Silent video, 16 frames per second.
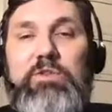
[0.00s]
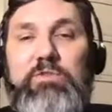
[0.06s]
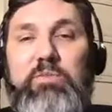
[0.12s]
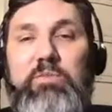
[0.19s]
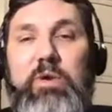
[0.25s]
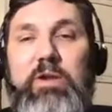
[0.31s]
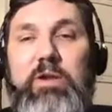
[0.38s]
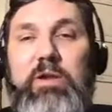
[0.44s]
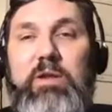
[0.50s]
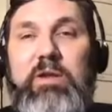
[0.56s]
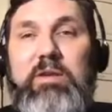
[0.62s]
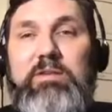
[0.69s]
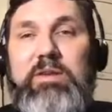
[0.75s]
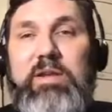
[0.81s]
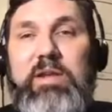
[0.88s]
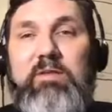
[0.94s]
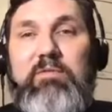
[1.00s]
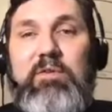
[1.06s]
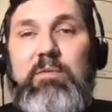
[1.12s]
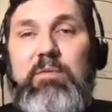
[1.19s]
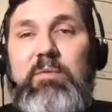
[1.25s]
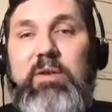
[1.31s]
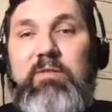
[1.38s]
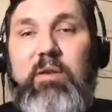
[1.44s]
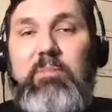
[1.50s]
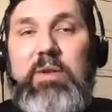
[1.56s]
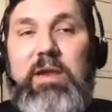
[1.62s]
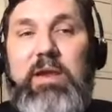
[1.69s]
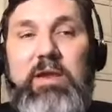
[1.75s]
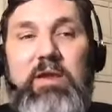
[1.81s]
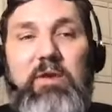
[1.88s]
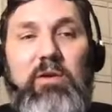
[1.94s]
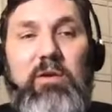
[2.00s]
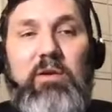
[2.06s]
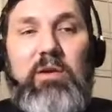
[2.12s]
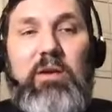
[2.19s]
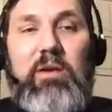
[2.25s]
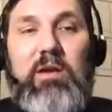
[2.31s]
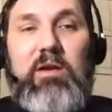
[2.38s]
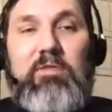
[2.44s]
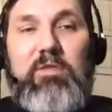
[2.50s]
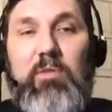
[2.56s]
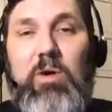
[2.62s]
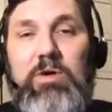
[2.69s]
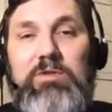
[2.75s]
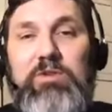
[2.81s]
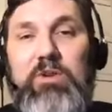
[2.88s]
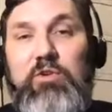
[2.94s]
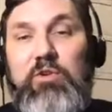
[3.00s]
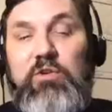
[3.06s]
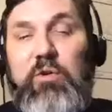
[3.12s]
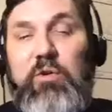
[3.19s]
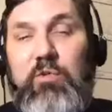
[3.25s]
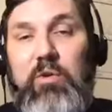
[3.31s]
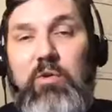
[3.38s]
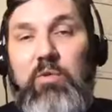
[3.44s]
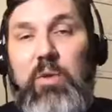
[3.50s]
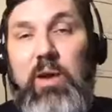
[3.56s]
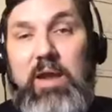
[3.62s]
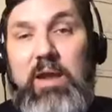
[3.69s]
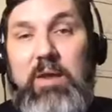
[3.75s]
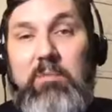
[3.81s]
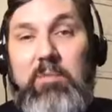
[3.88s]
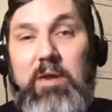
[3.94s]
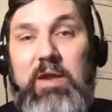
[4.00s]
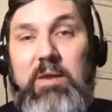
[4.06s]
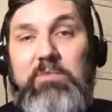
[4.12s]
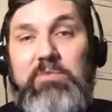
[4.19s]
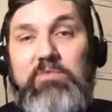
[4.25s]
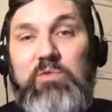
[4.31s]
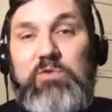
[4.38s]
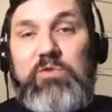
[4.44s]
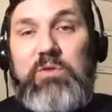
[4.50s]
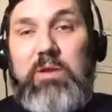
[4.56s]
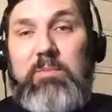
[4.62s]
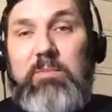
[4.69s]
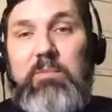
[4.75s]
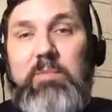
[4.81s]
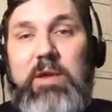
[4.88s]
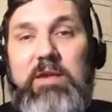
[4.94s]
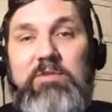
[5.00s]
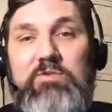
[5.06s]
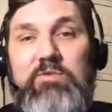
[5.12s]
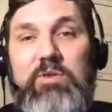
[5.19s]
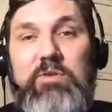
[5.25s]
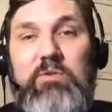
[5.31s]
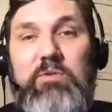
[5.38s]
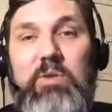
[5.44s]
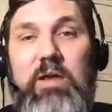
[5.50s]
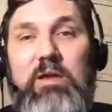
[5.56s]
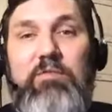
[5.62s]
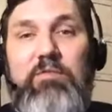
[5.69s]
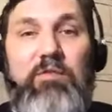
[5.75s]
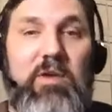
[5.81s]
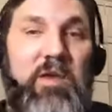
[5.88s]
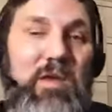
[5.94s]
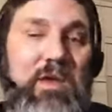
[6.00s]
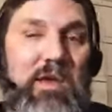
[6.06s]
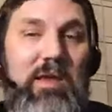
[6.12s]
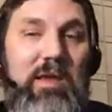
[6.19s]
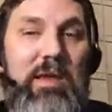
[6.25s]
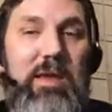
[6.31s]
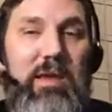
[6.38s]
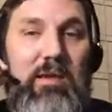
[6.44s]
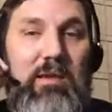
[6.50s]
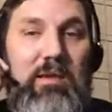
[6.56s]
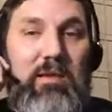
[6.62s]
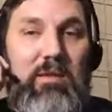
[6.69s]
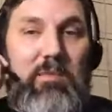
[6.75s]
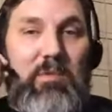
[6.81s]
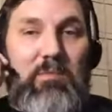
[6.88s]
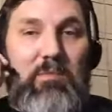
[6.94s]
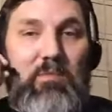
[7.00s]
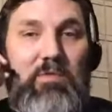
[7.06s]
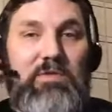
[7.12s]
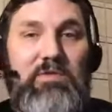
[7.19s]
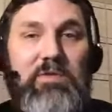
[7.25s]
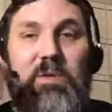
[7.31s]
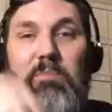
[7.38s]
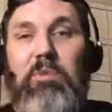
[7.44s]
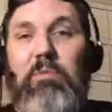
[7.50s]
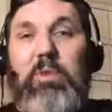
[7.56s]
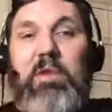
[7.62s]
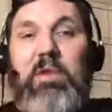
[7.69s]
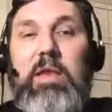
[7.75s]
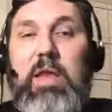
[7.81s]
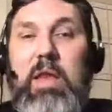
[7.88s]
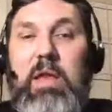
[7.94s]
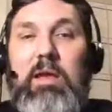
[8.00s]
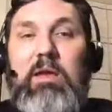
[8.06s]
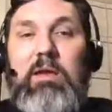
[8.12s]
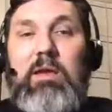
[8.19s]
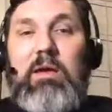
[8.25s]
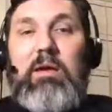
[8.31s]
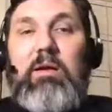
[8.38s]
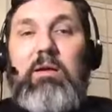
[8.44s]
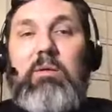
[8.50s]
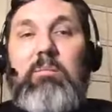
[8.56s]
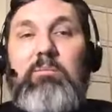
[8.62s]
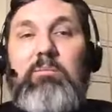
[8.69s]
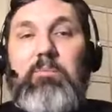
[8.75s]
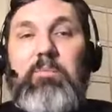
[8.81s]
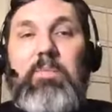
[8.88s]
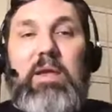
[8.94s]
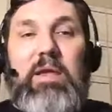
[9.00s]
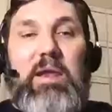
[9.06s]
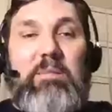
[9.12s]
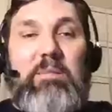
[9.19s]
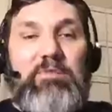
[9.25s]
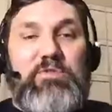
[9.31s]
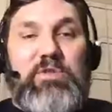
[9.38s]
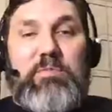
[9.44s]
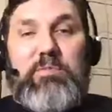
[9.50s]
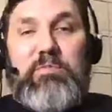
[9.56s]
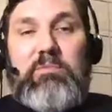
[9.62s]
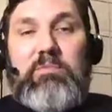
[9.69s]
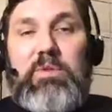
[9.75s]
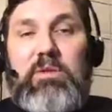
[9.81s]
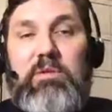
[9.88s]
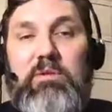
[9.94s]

just wanted to, to give a little bit of update here. Uh, if you're watching and you don't know who I am, my name is Richard. I'm the pastor at New Life, and uh, let me move this up a little bit. Uh, and I'm just I'm